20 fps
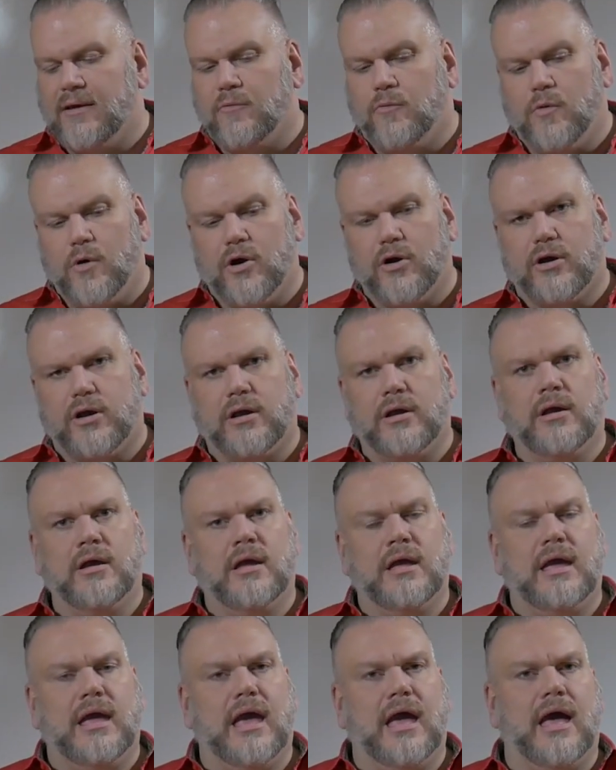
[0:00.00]
at work,
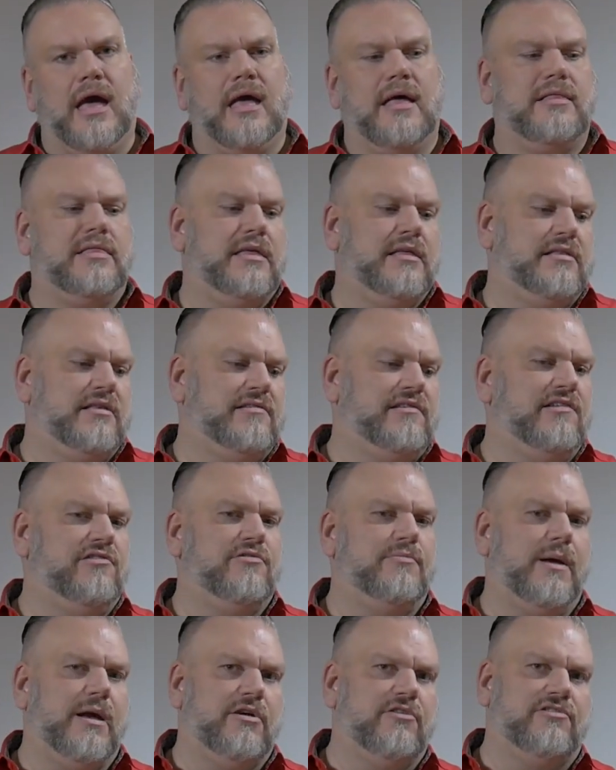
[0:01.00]
the
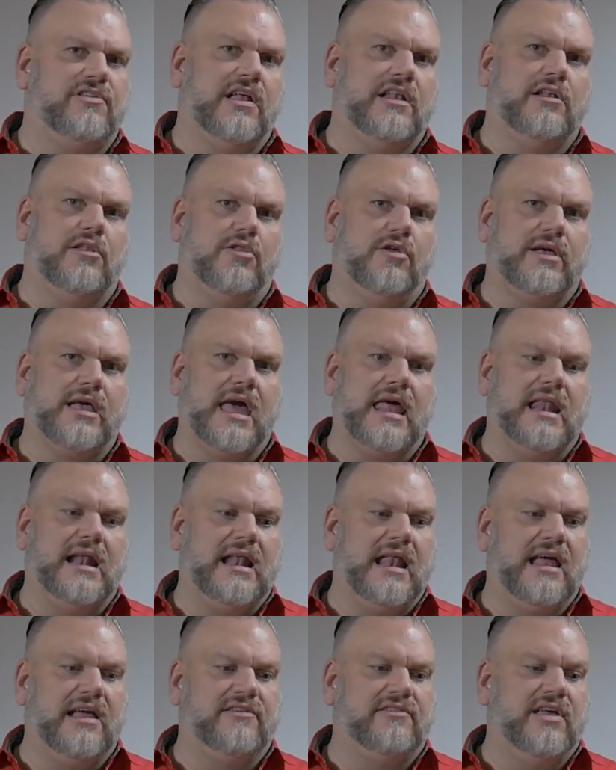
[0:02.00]
decision makers tend to look at
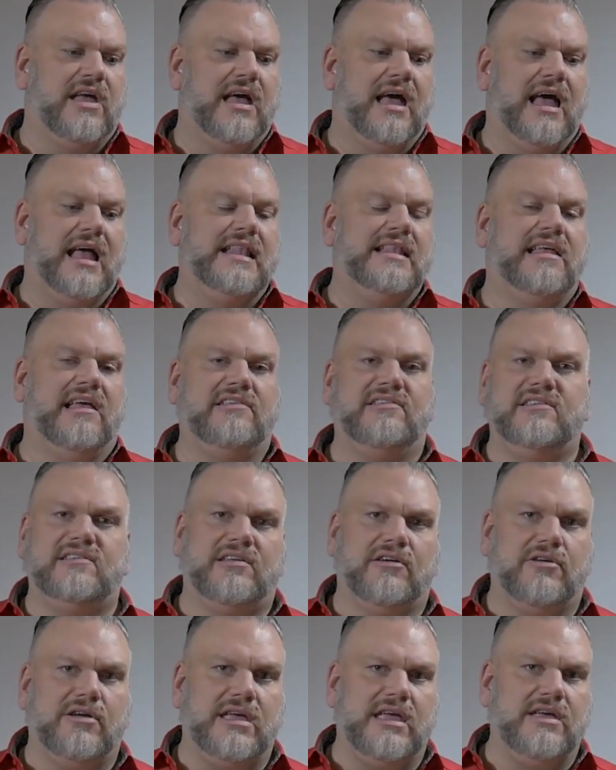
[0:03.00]
it as a
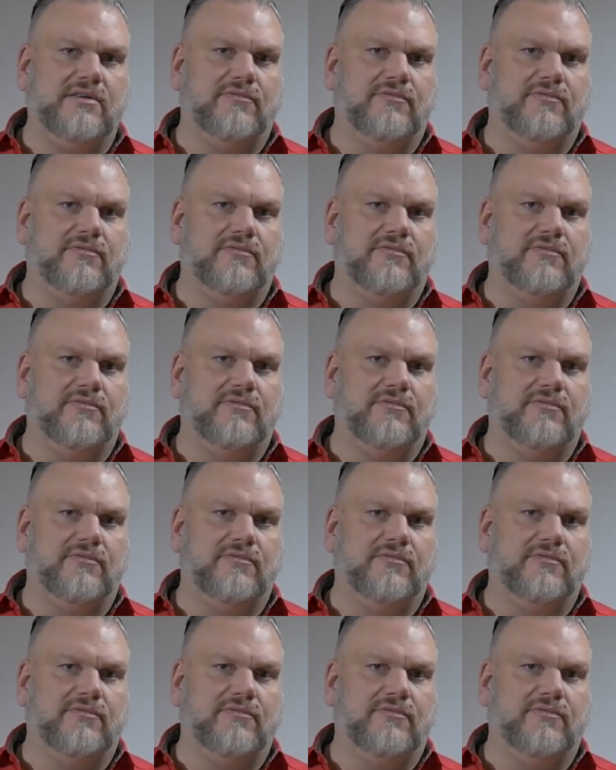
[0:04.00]
necessary